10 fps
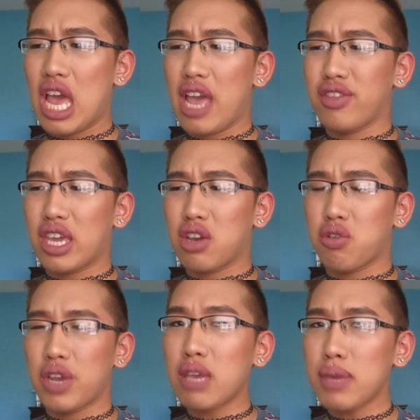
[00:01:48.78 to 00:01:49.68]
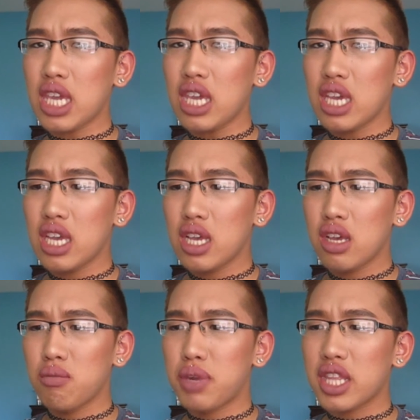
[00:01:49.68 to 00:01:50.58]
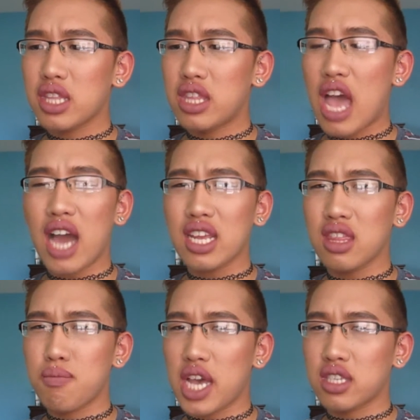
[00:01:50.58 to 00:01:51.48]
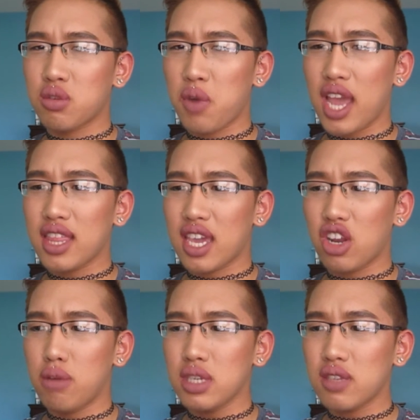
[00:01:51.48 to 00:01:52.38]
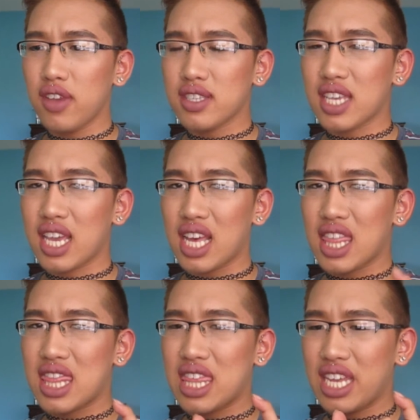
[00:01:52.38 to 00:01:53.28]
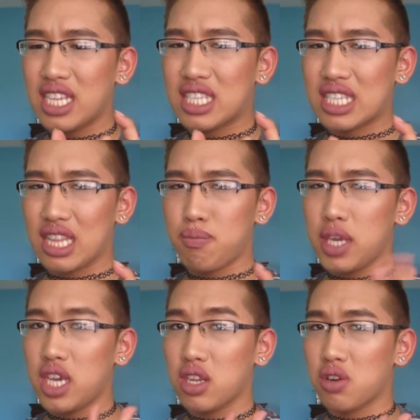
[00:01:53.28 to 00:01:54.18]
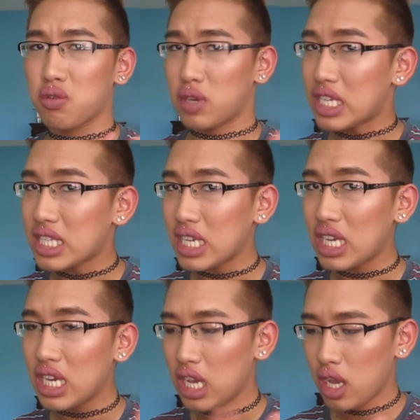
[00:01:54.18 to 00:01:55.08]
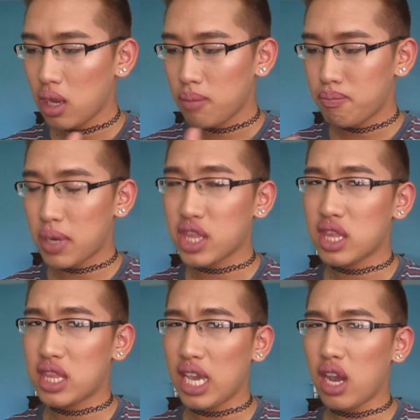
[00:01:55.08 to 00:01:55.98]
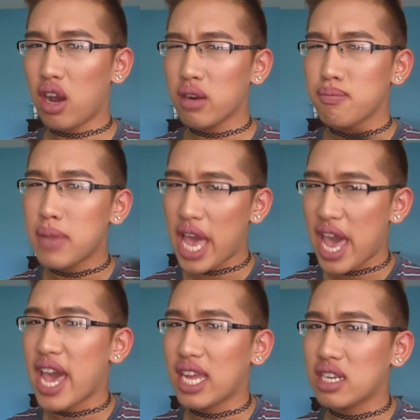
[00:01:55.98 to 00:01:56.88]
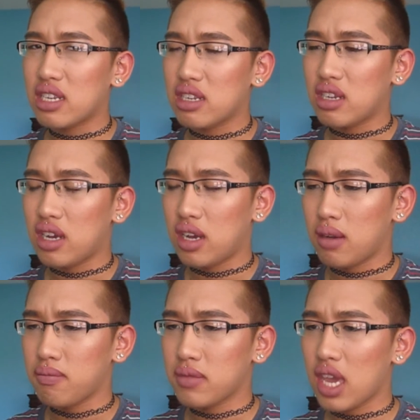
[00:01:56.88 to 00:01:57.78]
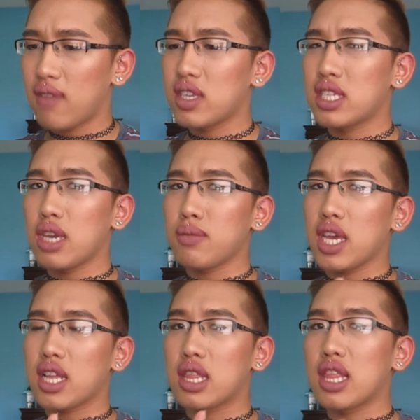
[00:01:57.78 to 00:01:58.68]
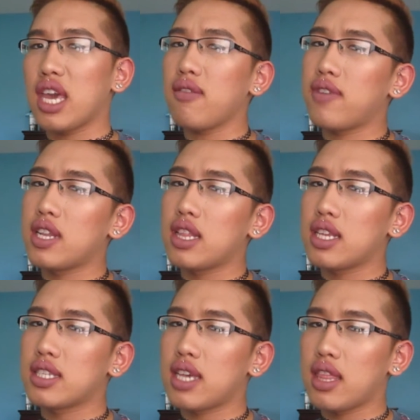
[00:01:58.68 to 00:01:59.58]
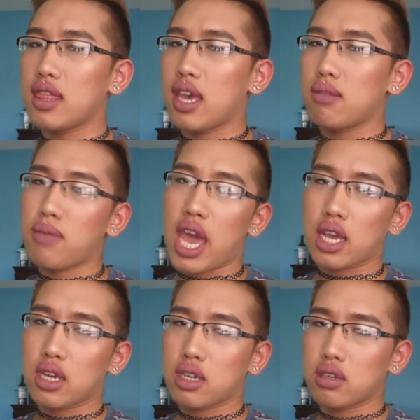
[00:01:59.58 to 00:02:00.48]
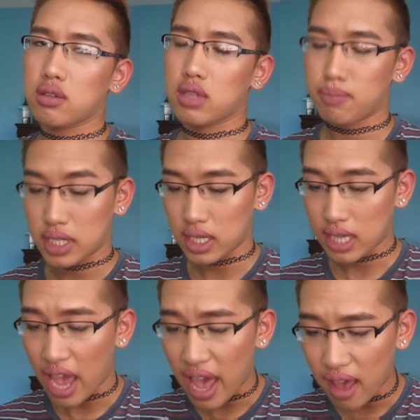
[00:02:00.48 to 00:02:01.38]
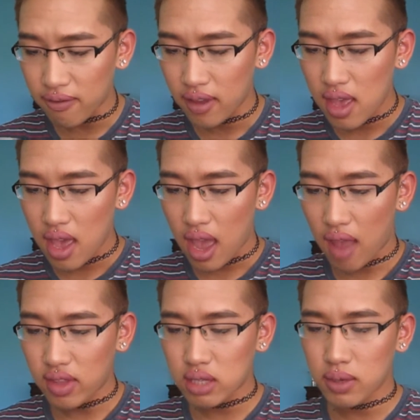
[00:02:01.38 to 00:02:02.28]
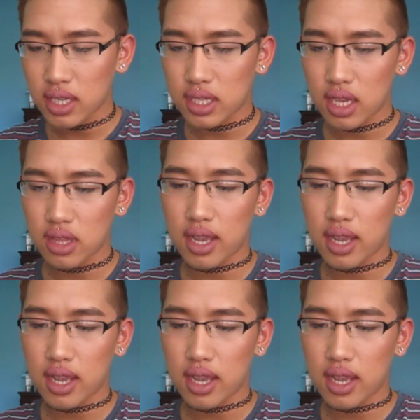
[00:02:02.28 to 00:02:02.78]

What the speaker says: and, like, creamy, but not in the best way. Like, it almost feels like thin and slippy and greasy, but they are matte. They have the same, like, light vanilla scent that MAC lipsticks have. And this one is in the